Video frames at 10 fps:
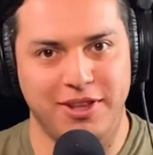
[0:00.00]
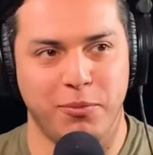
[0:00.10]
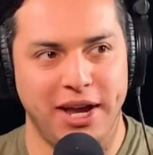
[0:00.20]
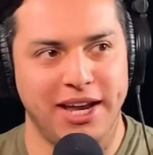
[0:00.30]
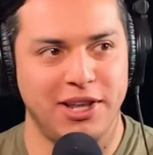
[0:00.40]

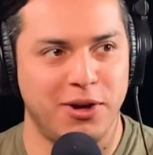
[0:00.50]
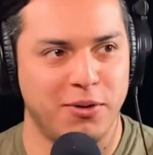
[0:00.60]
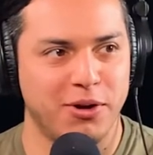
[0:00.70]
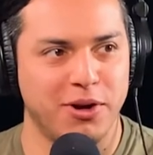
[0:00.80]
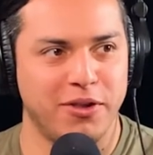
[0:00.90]
way
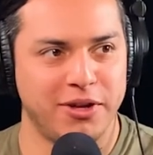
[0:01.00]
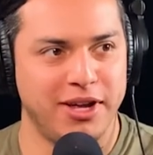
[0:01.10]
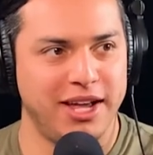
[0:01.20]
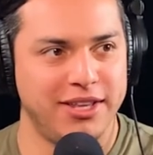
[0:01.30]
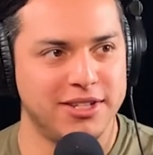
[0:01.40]
lower on the
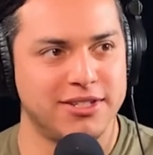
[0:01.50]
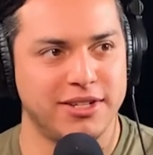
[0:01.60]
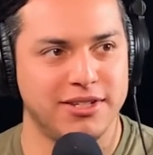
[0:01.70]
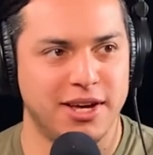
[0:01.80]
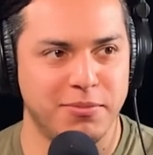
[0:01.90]
end this
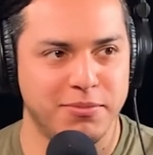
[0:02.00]
time.